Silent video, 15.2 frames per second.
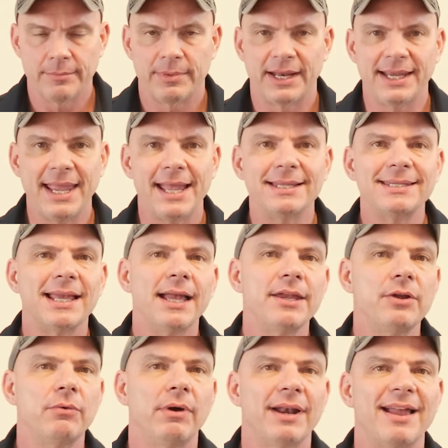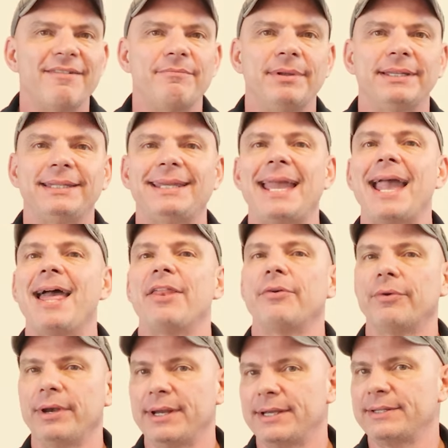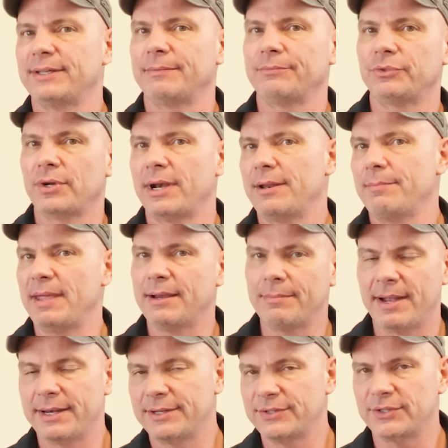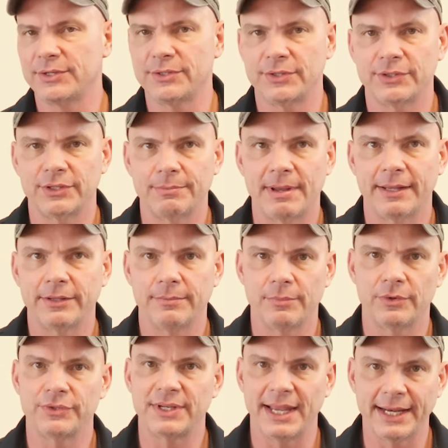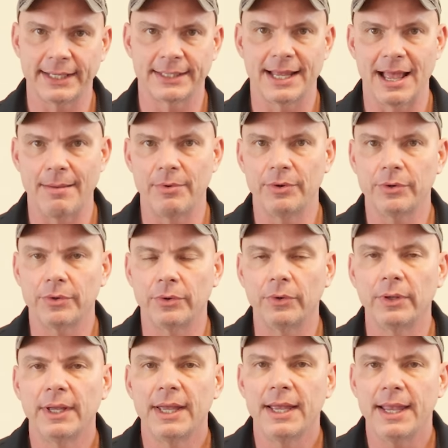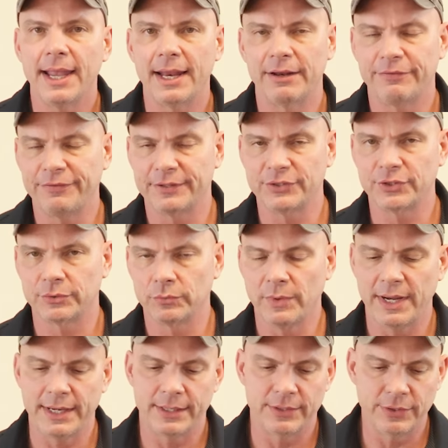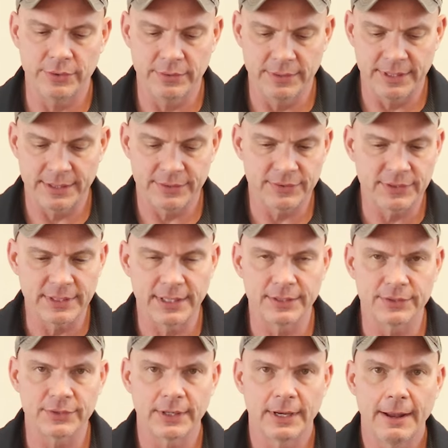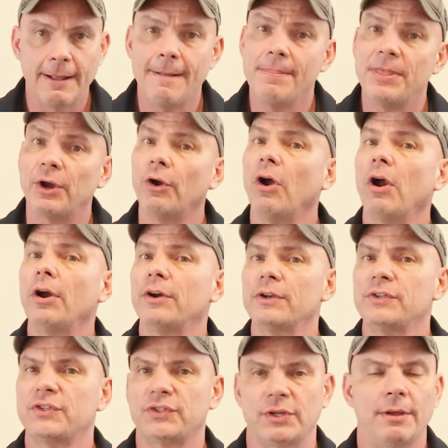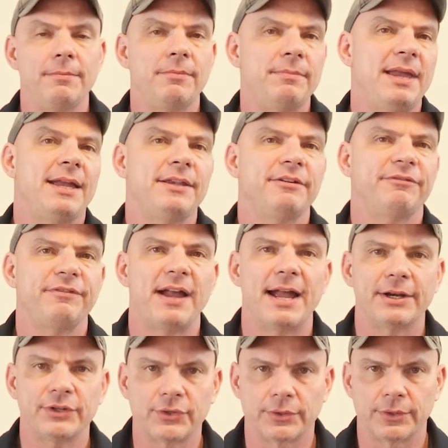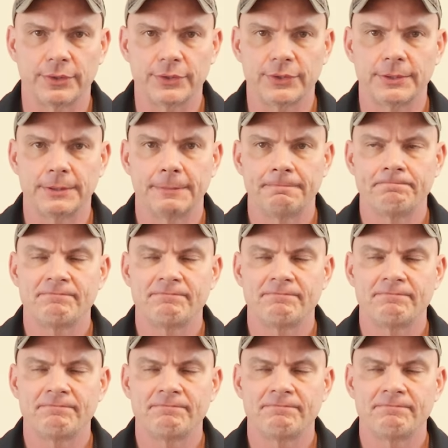But I can tell you what I've been gathering as I'm trying to make my decisions about the most economical and efficient way to do this is there are some manufacturers